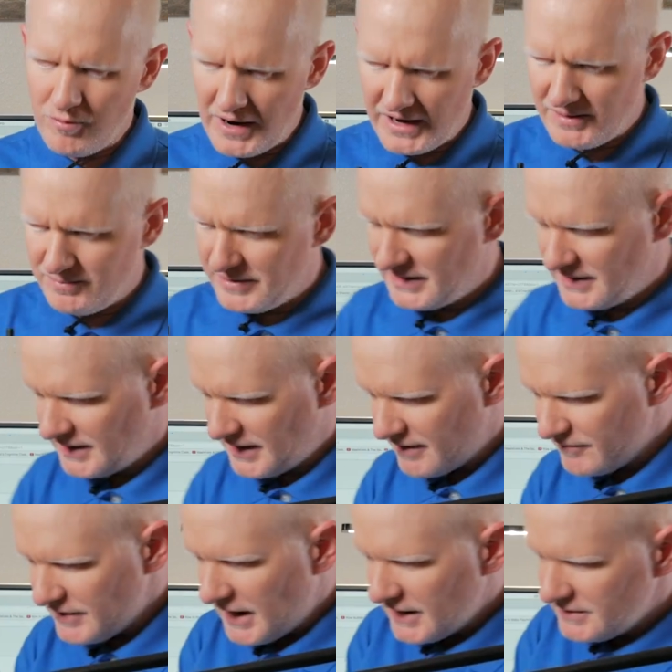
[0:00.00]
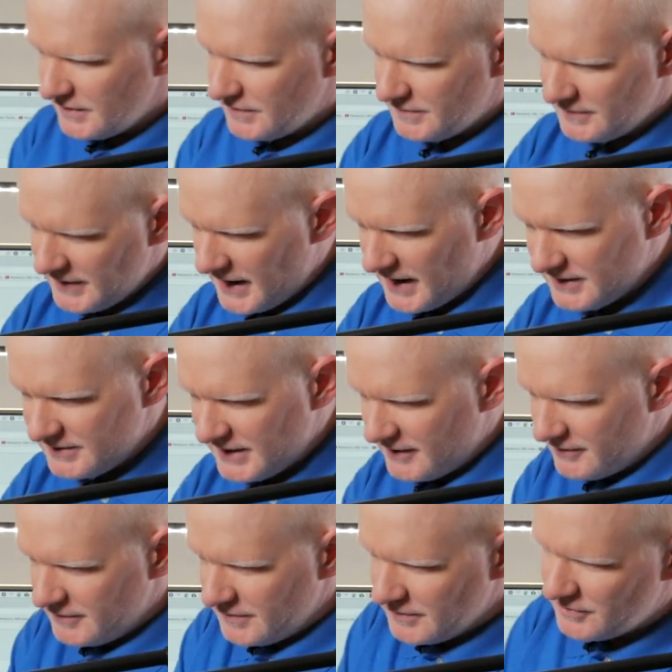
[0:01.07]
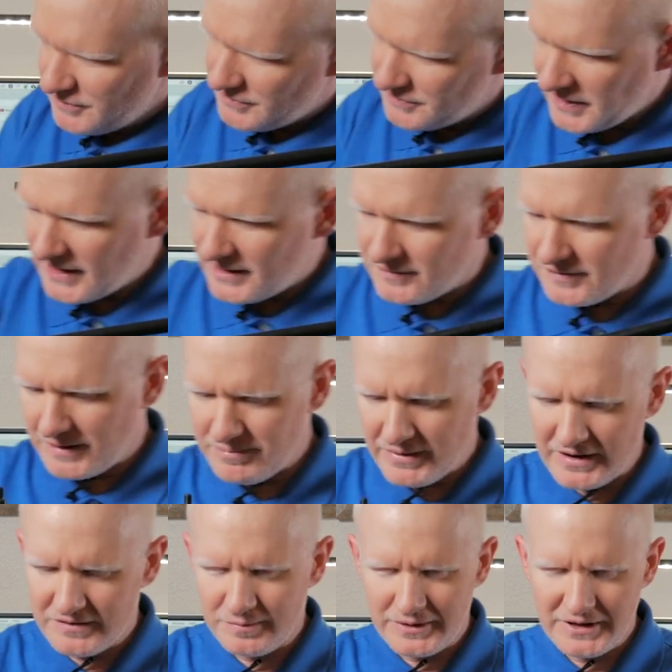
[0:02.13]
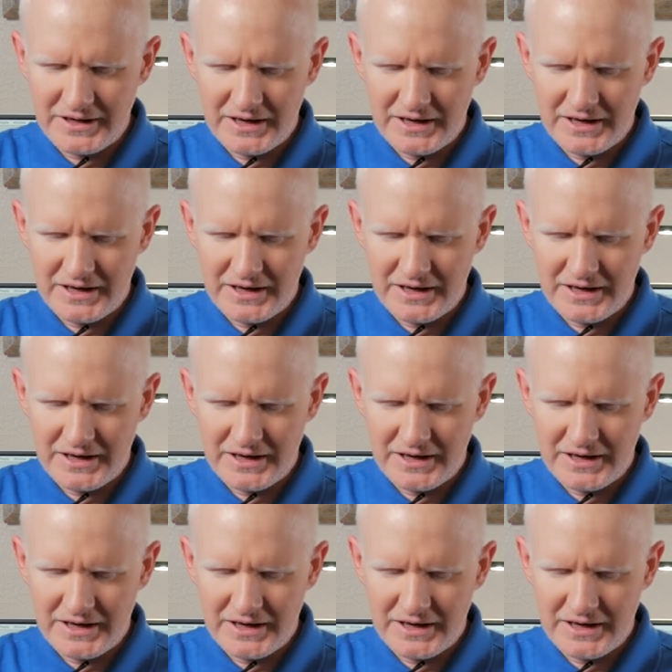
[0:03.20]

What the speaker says: quite a bit. And I've got this tied down as tight as I possibly